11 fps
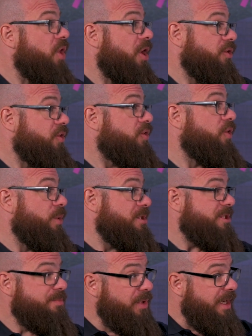on your current
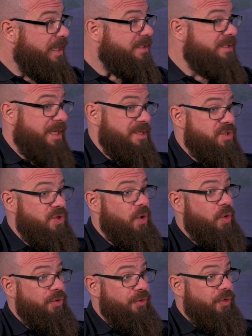sprint and
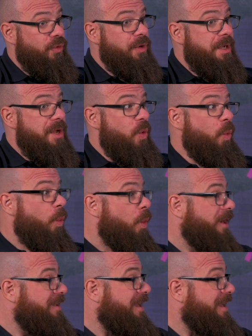told you what